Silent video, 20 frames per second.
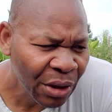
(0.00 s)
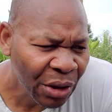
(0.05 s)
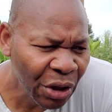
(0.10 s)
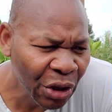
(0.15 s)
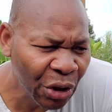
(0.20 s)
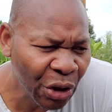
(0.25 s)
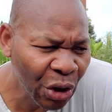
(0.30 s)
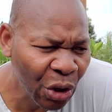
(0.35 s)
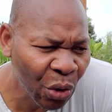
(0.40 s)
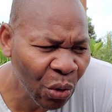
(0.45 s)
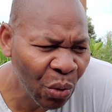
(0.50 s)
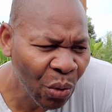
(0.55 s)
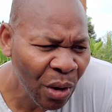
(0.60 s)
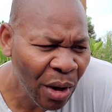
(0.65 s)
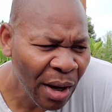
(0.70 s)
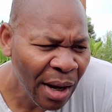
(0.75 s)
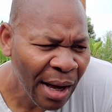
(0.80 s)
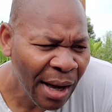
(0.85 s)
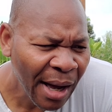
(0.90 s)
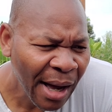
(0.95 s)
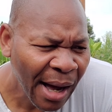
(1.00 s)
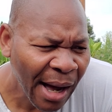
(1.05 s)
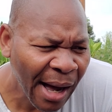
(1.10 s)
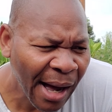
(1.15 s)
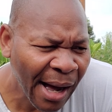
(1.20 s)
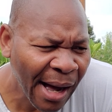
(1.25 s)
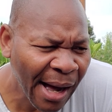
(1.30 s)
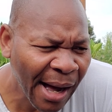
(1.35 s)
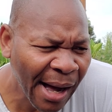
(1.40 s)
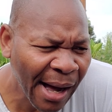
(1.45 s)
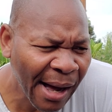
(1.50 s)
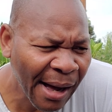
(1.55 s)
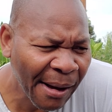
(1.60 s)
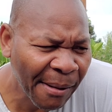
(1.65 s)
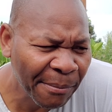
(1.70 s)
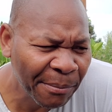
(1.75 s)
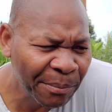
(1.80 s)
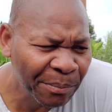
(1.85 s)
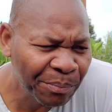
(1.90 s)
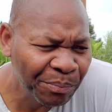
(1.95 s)
you know,
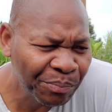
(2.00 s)
um,